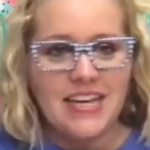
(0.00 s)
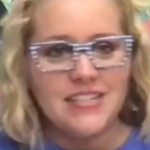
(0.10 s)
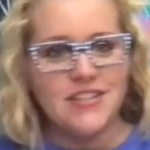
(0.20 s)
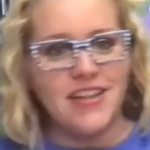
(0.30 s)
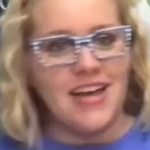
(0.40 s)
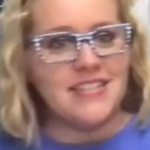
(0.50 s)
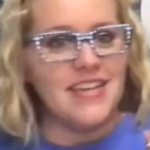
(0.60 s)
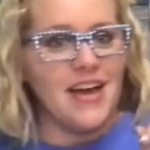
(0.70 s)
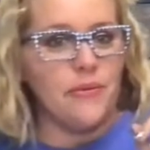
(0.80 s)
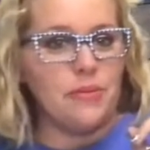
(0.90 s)
So last
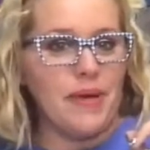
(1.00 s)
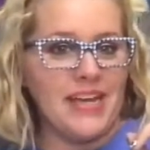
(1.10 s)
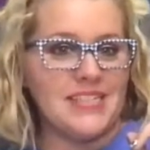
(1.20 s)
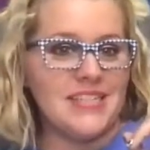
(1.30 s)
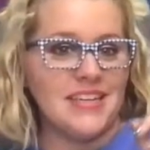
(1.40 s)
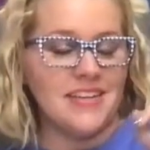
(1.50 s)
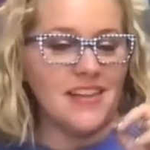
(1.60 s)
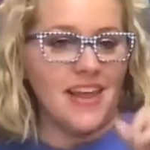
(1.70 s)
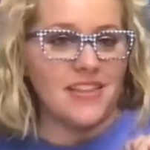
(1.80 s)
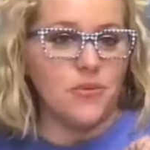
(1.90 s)
night we painted it
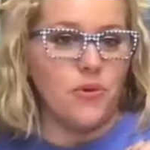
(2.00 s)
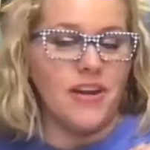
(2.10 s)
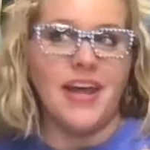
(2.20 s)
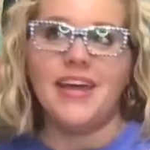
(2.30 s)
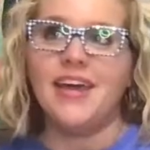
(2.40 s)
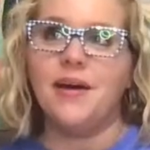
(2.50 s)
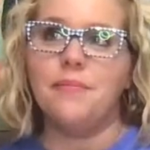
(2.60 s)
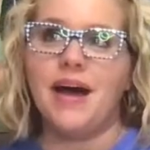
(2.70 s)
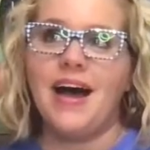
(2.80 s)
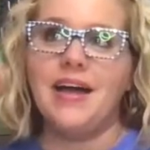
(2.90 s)
like the one hanging up
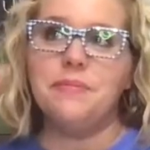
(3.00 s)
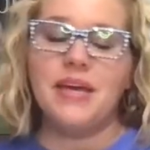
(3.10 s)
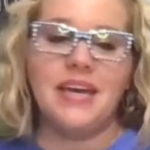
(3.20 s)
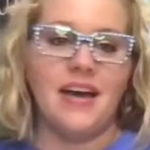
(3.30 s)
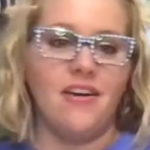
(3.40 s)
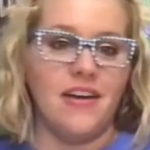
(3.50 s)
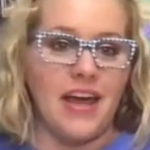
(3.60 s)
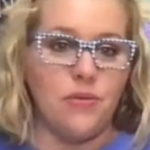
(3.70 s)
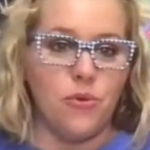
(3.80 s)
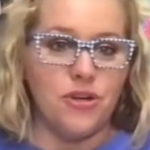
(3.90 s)
behind me on
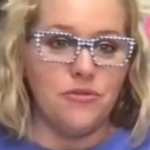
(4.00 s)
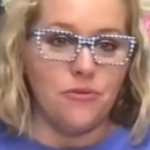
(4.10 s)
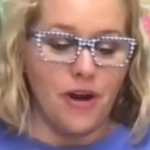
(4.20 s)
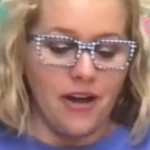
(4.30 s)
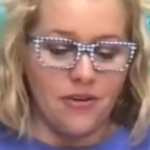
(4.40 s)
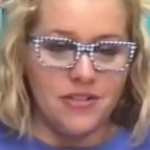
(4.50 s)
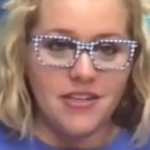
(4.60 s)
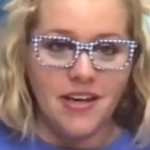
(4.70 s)
a wooden round,